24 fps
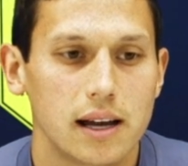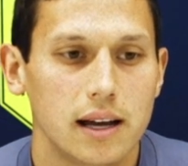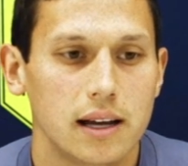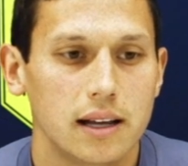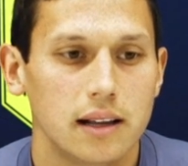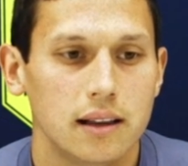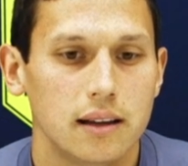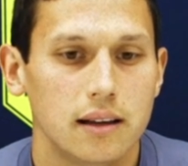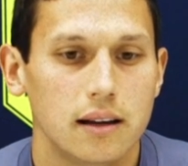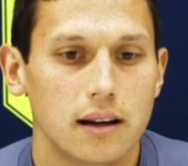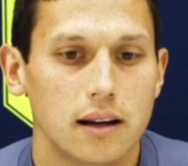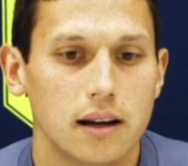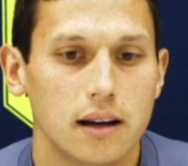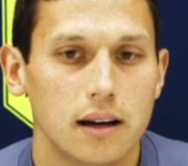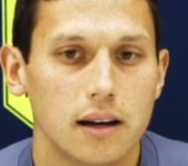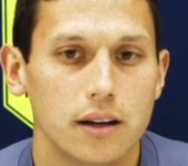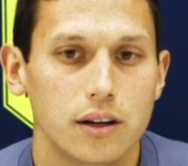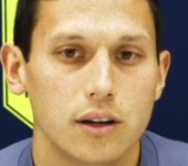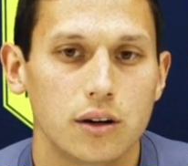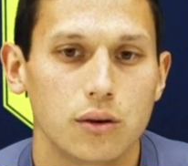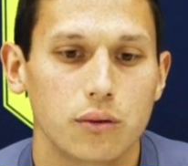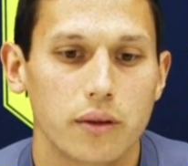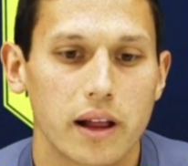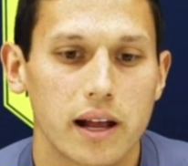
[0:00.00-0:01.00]
and
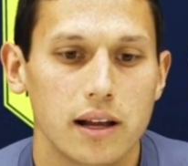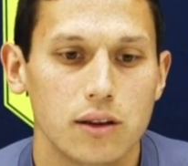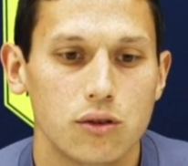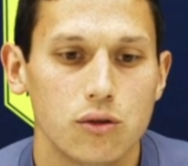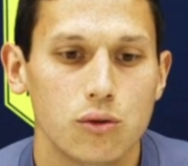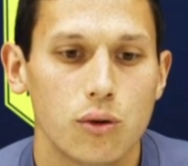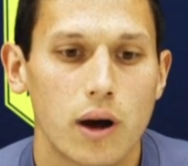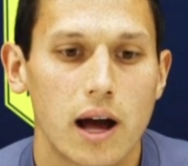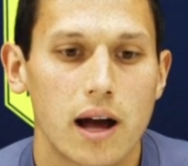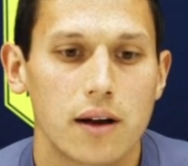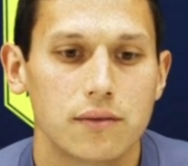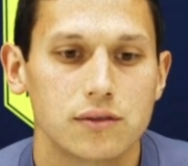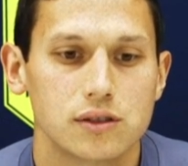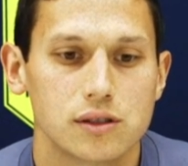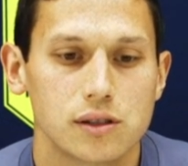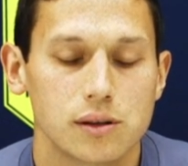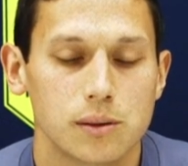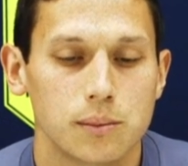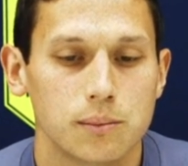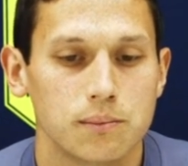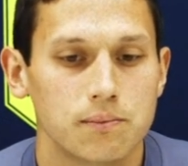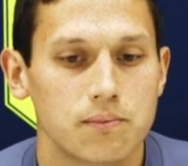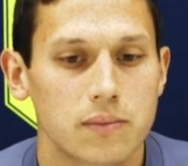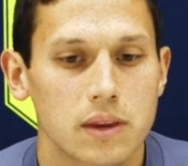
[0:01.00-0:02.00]
you know, they do have
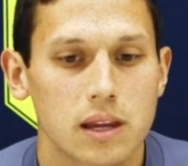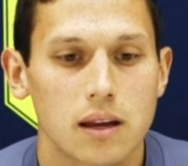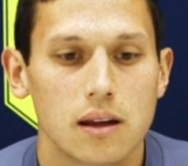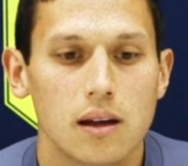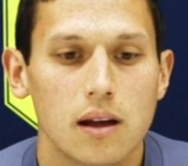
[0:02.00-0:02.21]
some